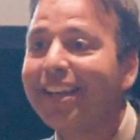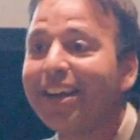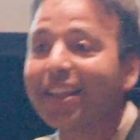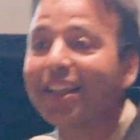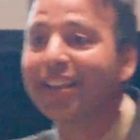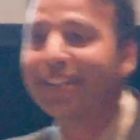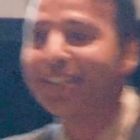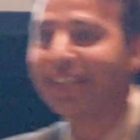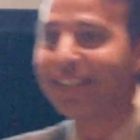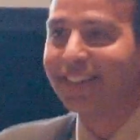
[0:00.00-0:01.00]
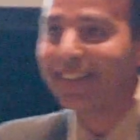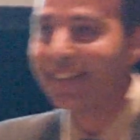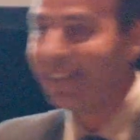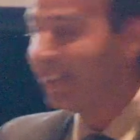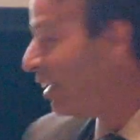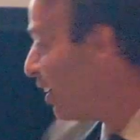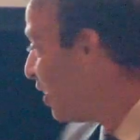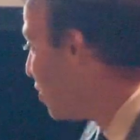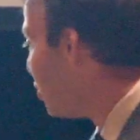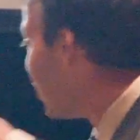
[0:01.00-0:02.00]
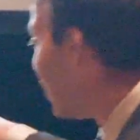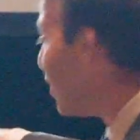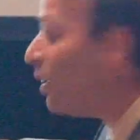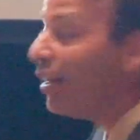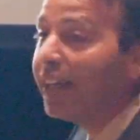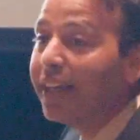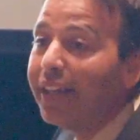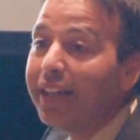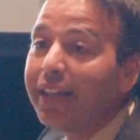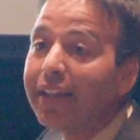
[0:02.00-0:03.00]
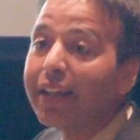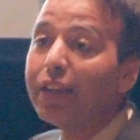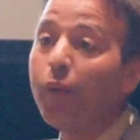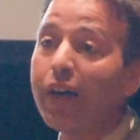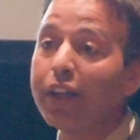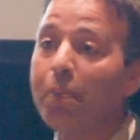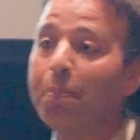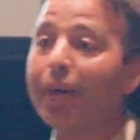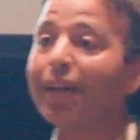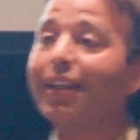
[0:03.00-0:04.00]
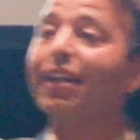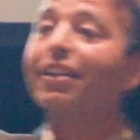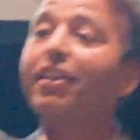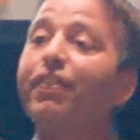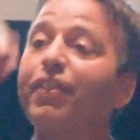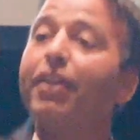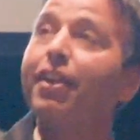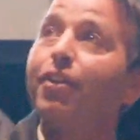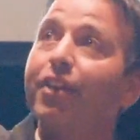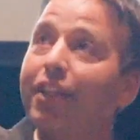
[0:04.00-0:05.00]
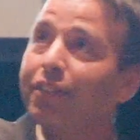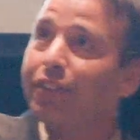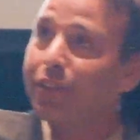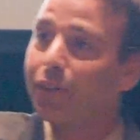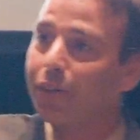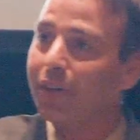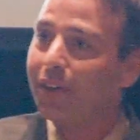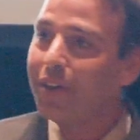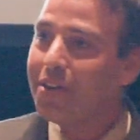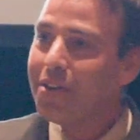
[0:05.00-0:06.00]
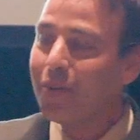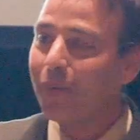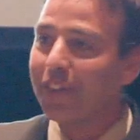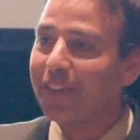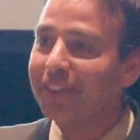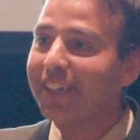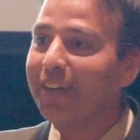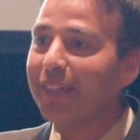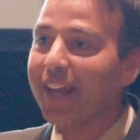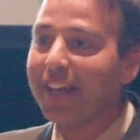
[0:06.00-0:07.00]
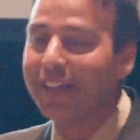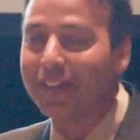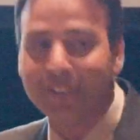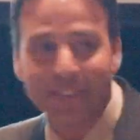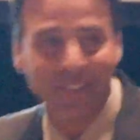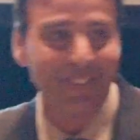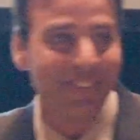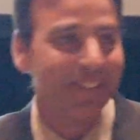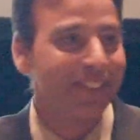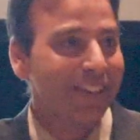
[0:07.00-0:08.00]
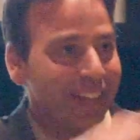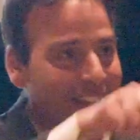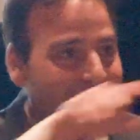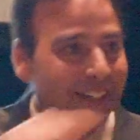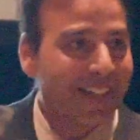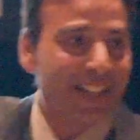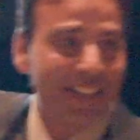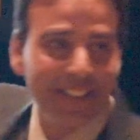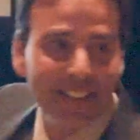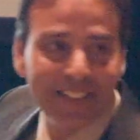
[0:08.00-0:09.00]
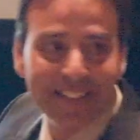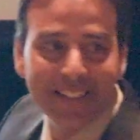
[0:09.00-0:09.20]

Yes. Journaling is one of the best activities you can do. Worth your time. Thank you. Yes.